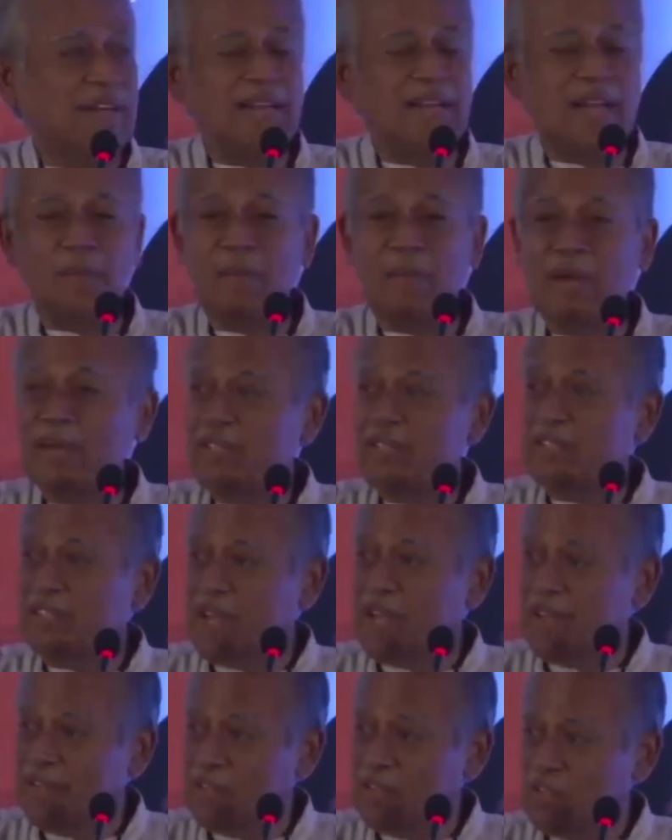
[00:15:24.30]
that, I admire his
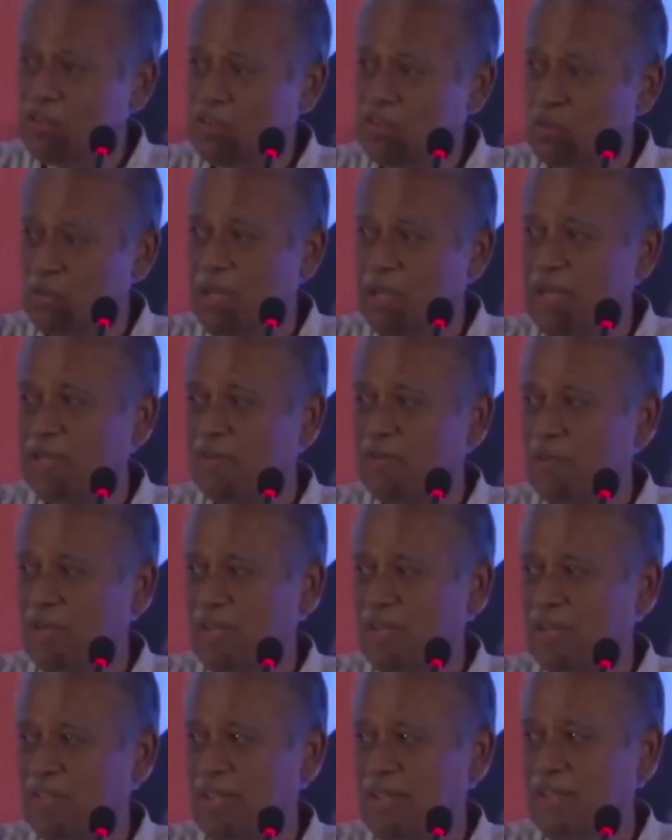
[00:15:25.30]
courage to speak what
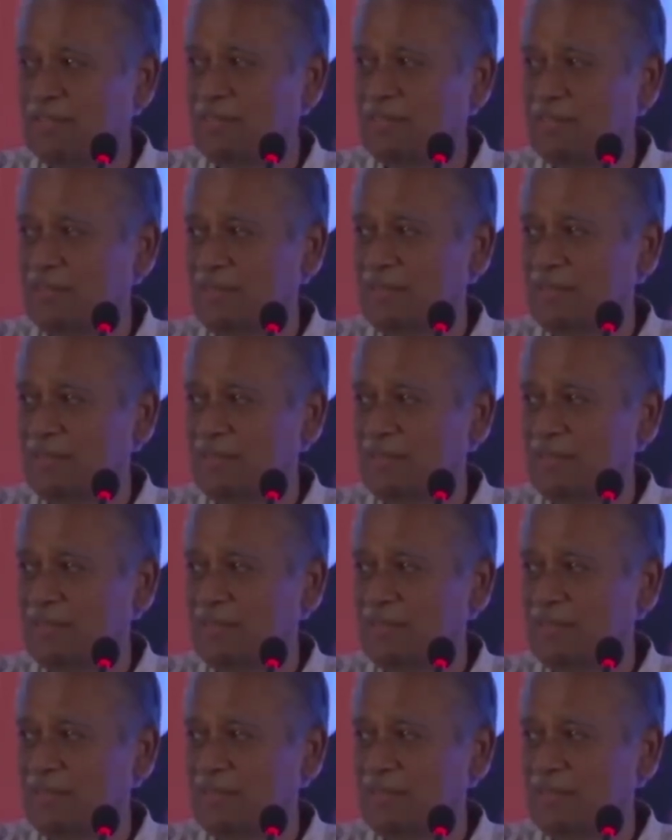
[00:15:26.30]
he says,